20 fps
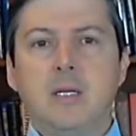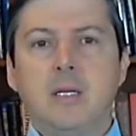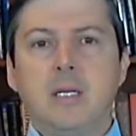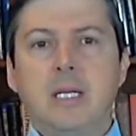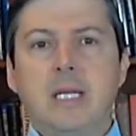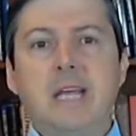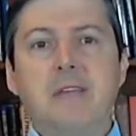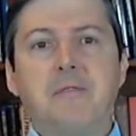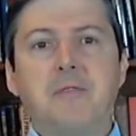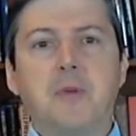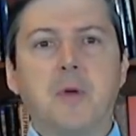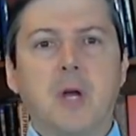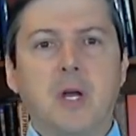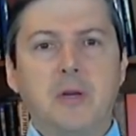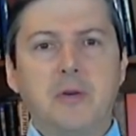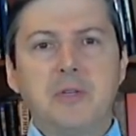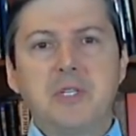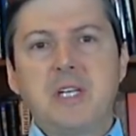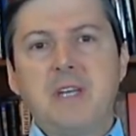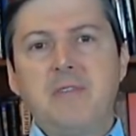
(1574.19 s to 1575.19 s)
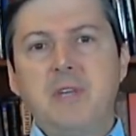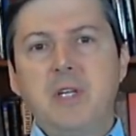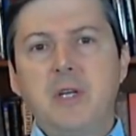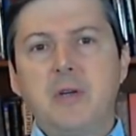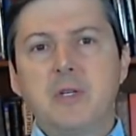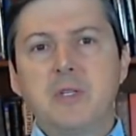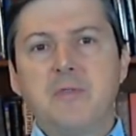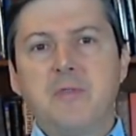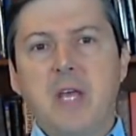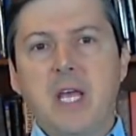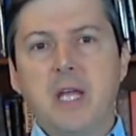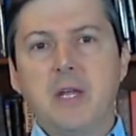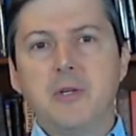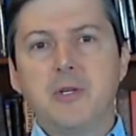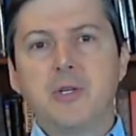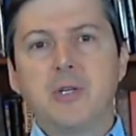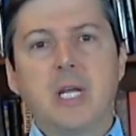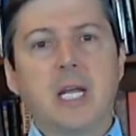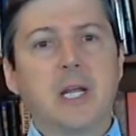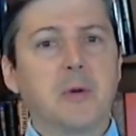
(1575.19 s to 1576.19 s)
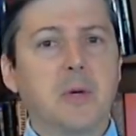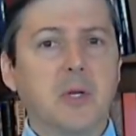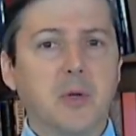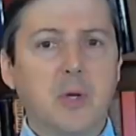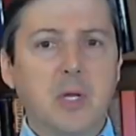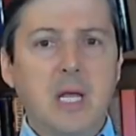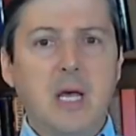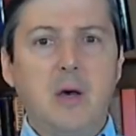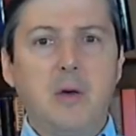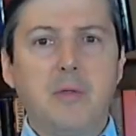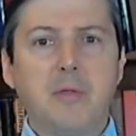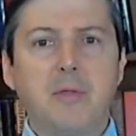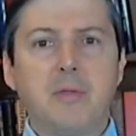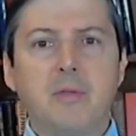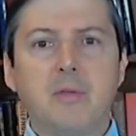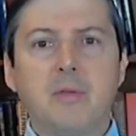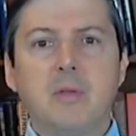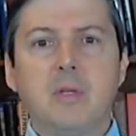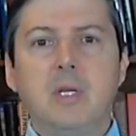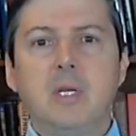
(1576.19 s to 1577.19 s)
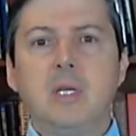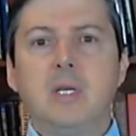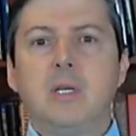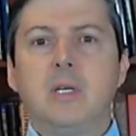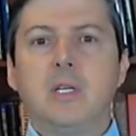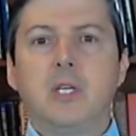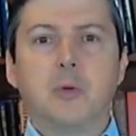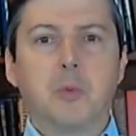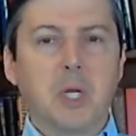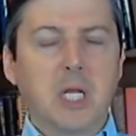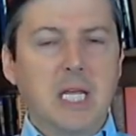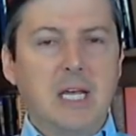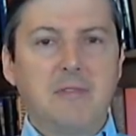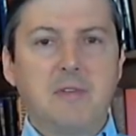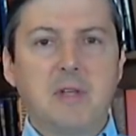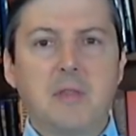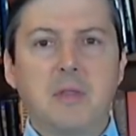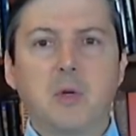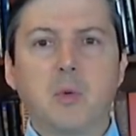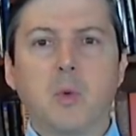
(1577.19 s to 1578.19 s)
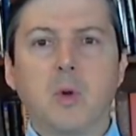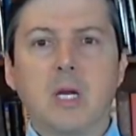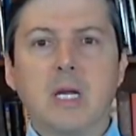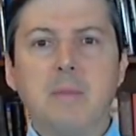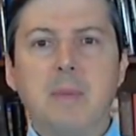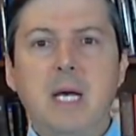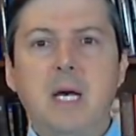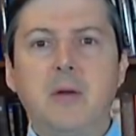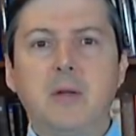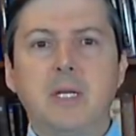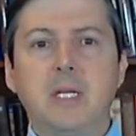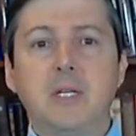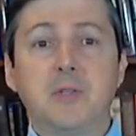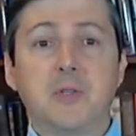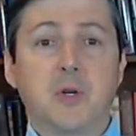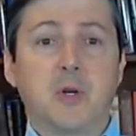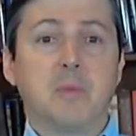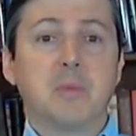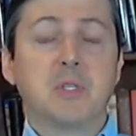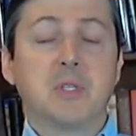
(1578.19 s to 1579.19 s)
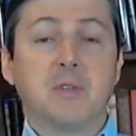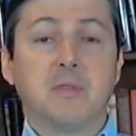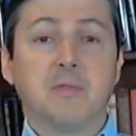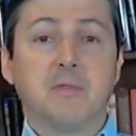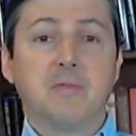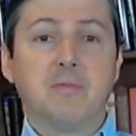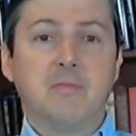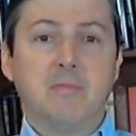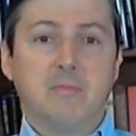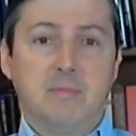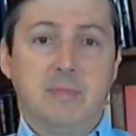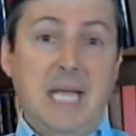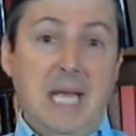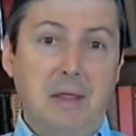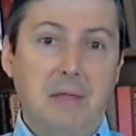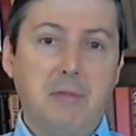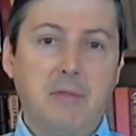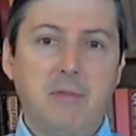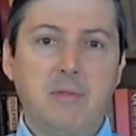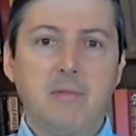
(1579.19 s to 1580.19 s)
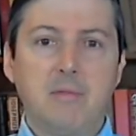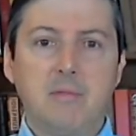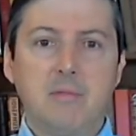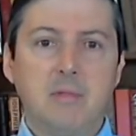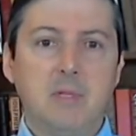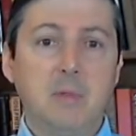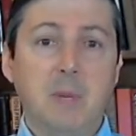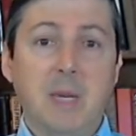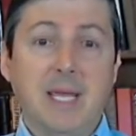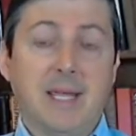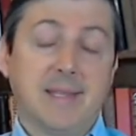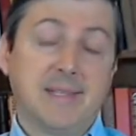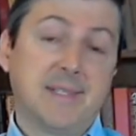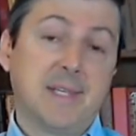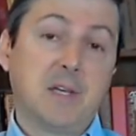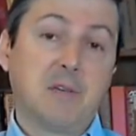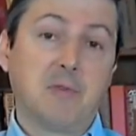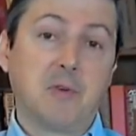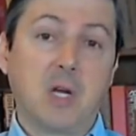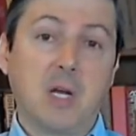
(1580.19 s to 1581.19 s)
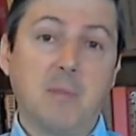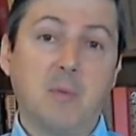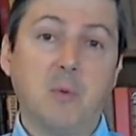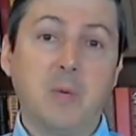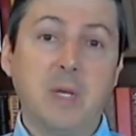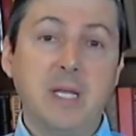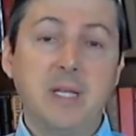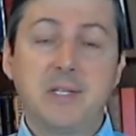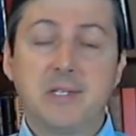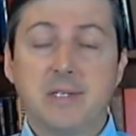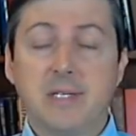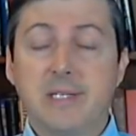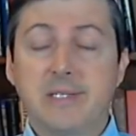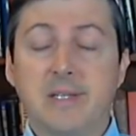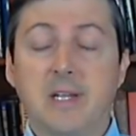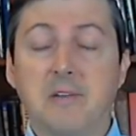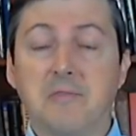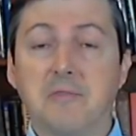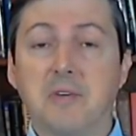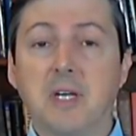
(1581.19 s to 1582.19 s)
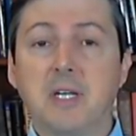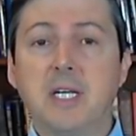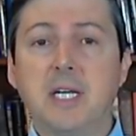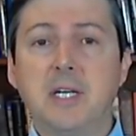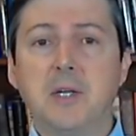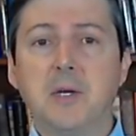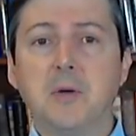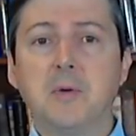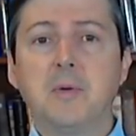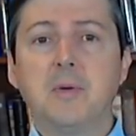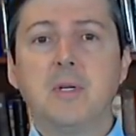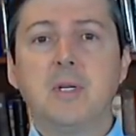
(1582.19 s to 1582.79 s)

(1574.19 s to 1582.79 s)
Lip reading: If you're under 70 years of age and are in good health, you really have nothing to worry about in terms of death. You might get sick for a couple of weeks, and that's not fun, I know.